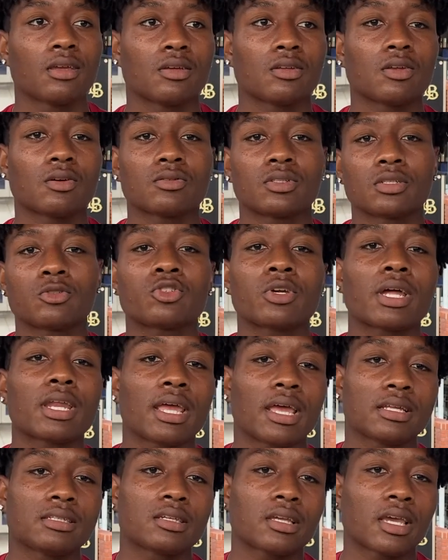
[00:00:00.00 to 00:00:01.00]
just trying to
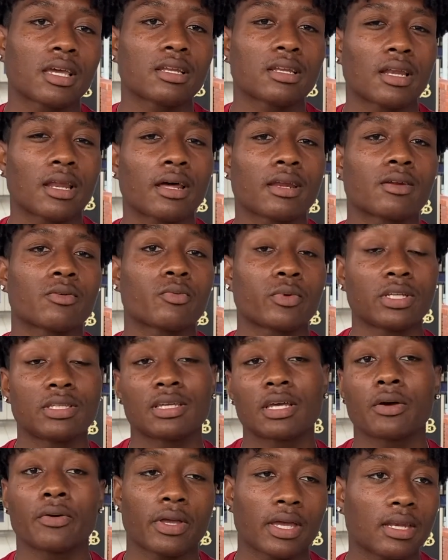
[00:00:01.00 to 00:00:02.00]
educate a lot of
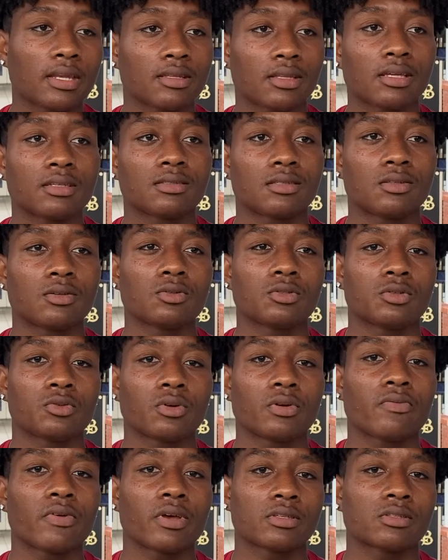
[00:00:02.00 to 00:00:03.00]
retail and institutional
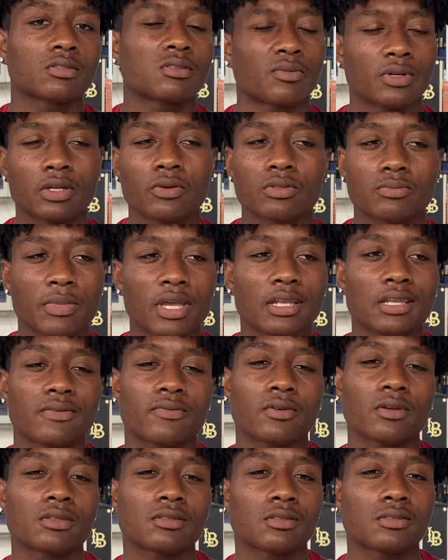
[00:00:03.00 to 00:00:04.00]
investors. But it was mainly for
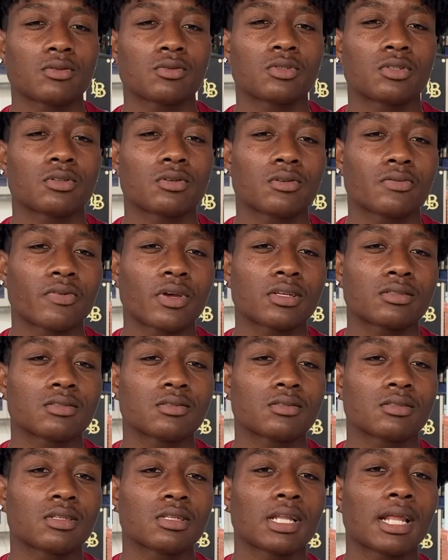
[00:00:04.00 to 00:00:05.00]
institutional investors
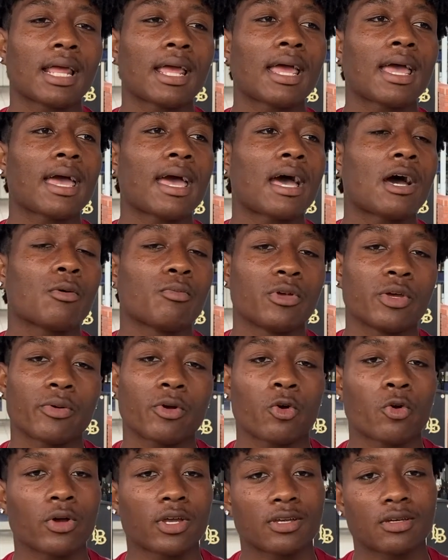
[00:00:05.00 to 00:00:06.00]
and how
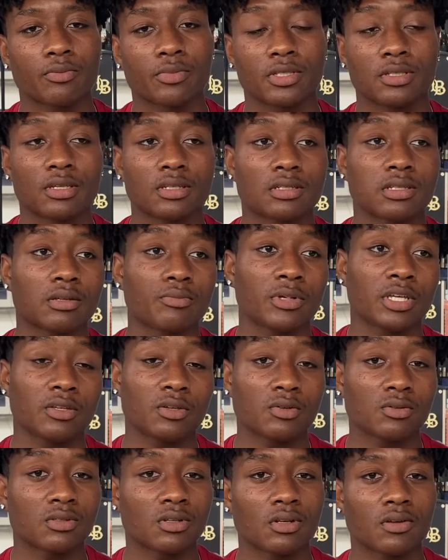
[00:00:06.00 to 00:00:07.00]
Bitcoin could potentially be
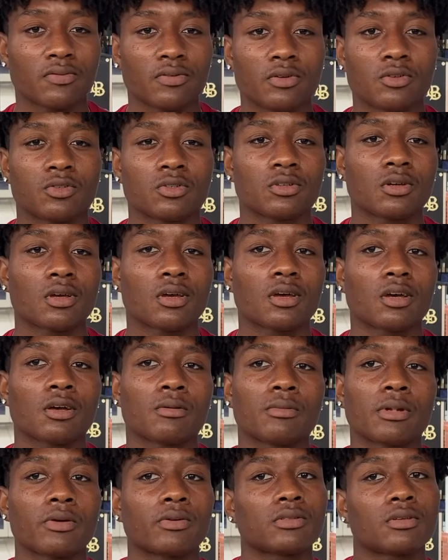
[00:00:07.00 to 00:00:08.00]
used in the future.
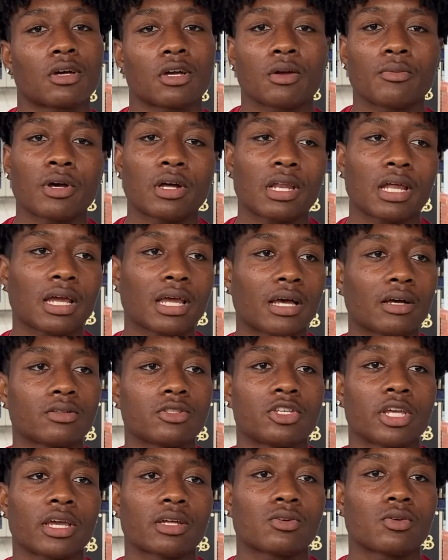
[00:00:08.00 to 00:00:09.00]
They were talking about like how
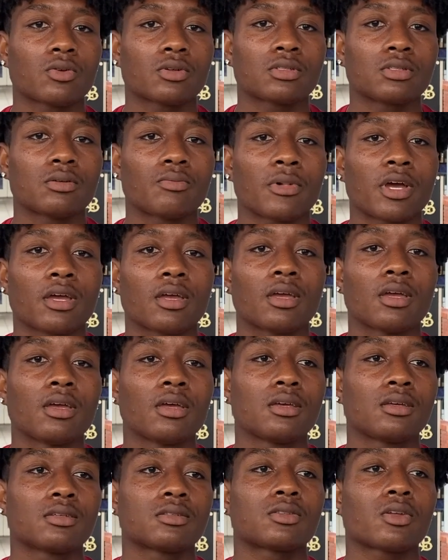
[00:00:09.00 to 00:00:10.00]
Jack Dorsey might
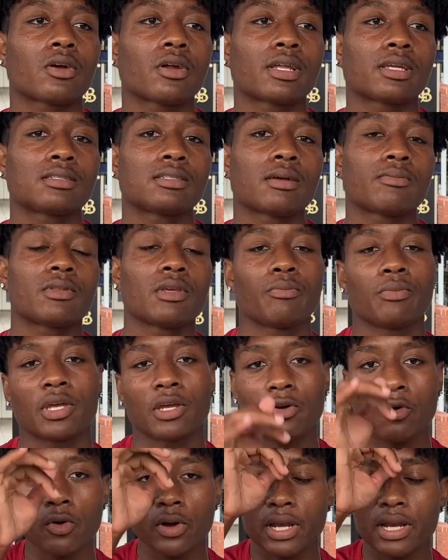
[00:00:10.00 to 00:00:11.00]
start accepting
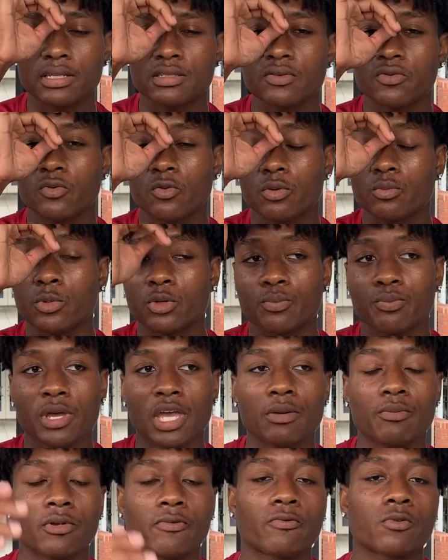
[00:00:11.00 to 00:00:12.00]
Bitcoin as a form of
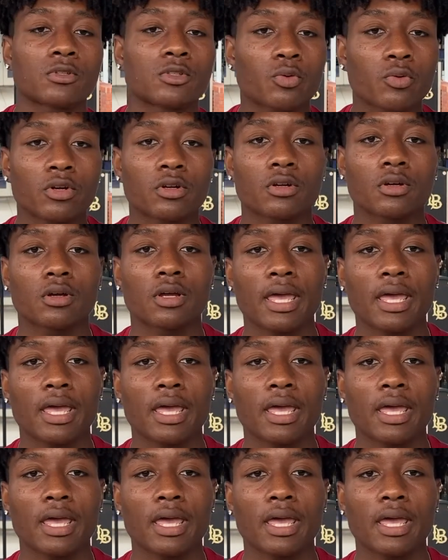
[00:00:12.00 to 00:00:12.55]
payment for Twitter